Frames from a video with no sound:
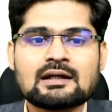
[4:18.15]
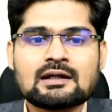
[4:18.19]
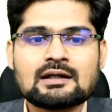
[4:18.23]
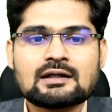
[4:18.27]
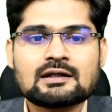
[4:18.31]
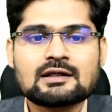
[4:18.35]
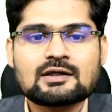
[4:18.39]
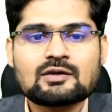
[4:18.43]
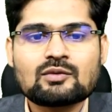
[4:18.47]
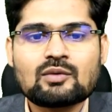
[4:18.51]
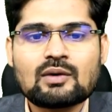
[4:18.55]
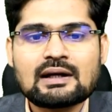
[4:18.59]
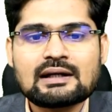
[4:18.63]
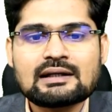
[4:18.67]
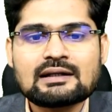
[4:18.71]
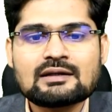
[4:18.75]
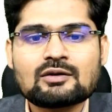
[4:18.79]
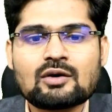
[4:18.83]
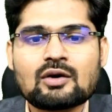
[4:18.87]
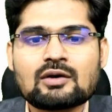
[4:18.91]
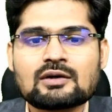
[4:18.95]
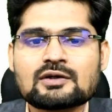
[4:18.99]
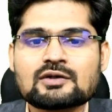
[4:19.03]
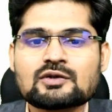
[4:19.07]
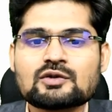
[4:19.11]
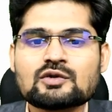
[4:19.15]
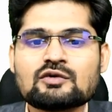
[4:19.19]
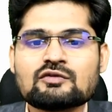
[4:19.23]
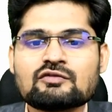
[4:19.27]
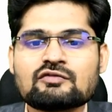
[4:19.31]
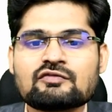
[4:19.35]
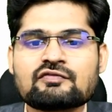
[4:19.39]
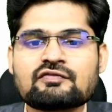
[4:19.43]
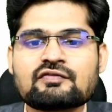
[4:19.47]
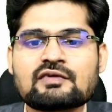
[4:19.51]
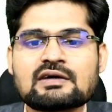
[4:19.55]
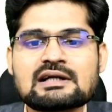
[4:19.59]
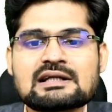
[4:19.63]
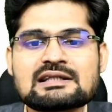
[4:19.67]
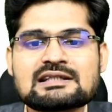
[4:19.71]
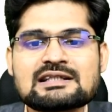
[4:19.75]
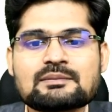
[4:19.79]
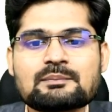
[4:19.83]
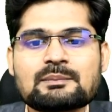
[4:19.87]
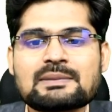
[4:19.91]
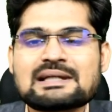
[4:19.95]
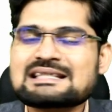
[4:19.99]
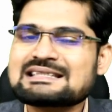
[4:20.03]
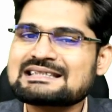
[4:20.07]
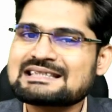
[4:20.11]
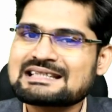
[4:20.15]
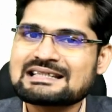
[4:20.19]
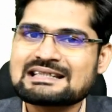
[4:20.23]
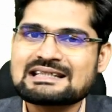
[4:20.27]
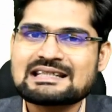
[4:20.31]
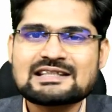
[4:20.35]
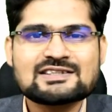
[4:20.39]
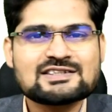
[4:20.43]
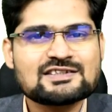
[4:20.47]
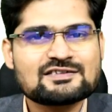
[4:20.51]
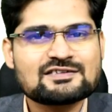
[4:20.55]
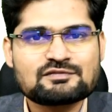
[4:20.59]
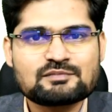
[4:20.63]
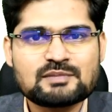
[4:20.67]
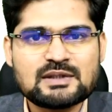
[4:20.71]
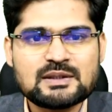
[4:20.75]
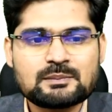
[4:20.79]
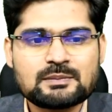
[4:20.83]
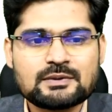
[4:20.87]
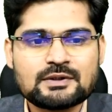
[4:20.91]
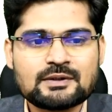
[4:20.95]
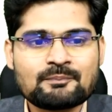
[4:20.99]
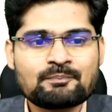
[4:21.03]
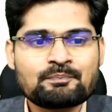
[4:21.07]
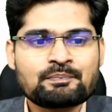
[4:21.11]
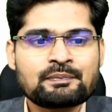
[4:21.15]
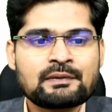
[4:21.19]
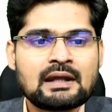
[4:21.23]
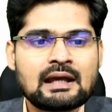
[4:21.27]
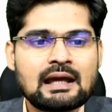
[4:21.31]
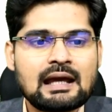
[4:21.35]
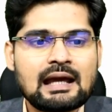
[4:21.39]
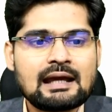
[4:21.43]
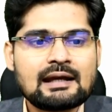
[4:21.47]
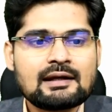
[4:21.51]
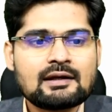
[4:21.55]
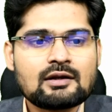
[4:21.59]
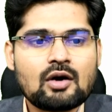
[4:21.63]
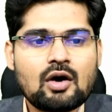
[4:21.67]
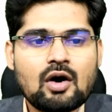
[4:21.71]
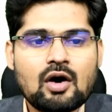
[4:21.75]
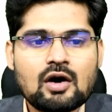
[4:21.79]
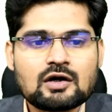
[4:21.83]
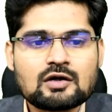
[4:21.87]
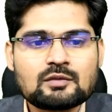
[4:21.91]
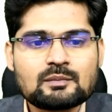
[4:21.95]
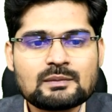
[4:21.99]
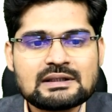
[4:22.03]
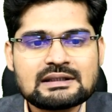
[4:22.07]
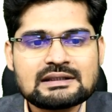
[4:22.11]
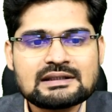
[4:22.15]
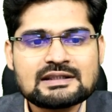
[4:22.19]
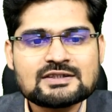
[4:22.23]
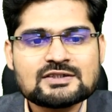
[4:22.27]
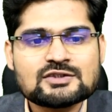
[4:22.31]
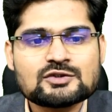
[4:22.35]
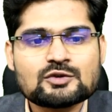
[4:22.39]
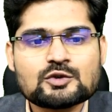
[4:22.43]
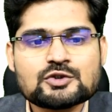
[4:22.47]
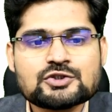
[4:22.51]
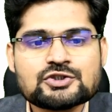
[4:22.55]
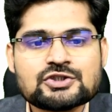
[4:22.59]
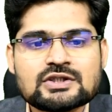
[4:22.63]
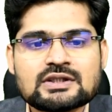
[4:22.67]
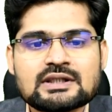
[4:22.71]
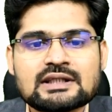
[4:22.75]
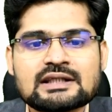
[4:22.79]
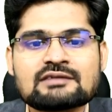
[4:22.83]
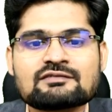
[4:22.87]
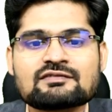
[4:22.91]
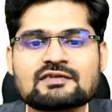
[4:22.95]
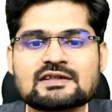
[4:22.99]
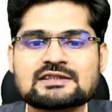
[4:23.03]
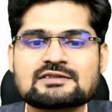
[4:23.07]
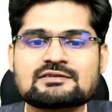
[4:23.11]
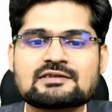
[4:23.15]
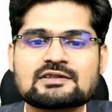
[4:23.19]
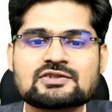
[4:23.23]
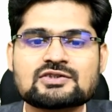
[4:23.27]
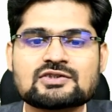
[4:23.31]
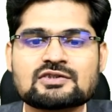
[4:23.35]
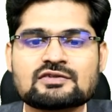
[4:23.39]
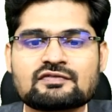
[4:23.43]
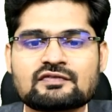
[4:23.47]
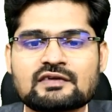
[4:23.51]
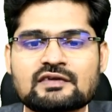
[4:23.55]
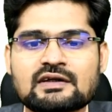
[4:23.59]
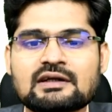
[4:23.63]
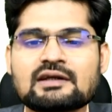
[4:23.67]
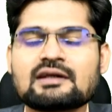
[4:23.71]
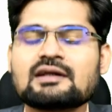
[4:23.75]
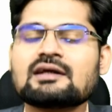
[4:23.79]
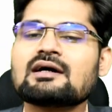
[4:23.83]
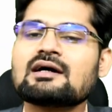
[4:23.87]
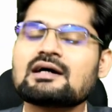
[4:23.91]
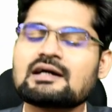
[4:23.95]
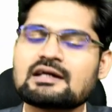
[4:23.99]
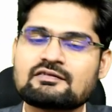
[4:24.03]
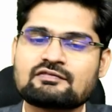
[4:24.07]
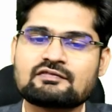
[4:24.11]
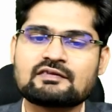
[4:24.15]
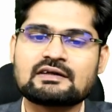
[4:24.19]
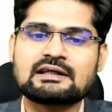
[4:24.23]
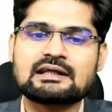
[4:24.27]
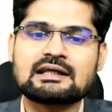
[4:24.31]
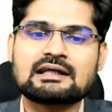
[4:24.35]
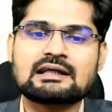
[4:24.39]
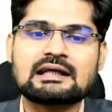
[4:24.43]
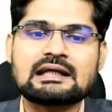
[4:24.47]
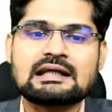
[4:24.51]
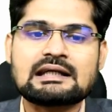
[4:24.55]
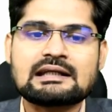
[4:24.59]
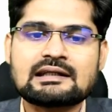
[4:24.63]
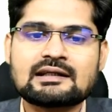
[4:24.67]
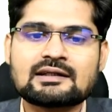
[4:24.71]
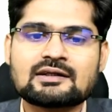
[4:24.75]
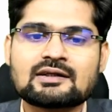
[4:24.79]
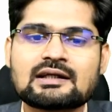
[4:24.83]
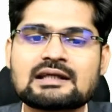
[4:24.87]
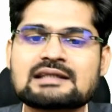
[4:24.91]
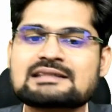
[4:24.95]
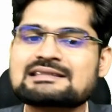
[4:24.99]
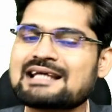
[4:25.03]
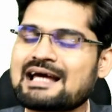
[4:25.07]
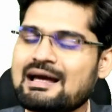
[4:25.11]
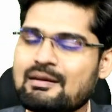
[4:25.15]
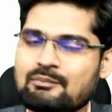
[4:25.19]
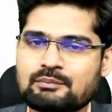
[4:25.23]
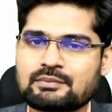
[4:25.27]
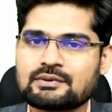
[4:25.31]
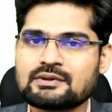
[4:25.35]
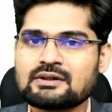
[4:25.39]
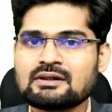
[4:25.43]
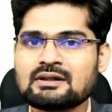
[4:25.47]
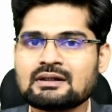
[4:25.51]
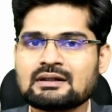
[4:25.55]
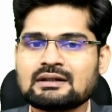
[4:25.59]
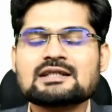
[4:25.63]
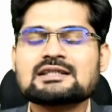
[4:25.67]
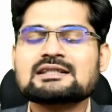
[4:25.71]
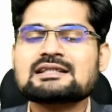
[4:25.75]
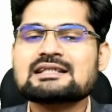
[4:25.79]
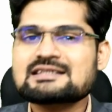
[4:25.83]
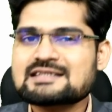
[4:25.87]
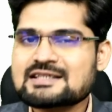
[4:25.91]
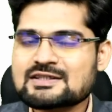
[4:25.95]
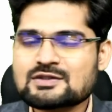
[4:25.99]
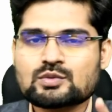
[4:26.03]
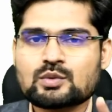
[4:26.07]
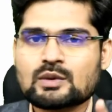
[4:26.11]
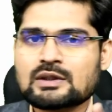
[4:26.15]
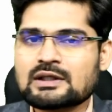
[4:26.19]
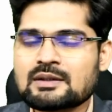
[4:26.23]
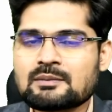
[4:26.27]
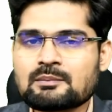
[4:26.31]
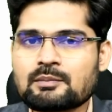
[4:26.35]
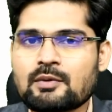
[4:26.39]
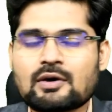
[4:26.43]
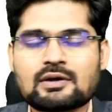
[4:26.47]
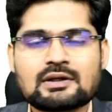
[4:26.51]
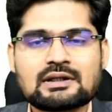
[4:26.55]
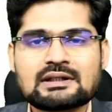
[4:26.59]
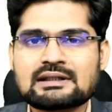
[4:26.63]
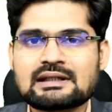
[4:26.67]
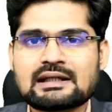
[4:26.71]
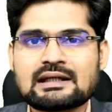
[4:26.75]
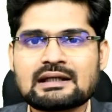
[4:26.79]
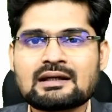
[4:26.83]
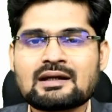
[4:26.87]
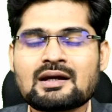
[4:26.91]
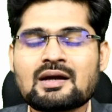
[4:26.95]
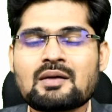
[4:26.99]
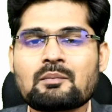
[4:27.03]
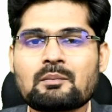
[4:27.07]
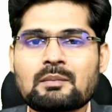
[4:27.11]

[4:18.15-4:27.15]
Required in order to fund the basic needs of people and augment the social infrastructure of India. If we take Indian example, this is one important thing.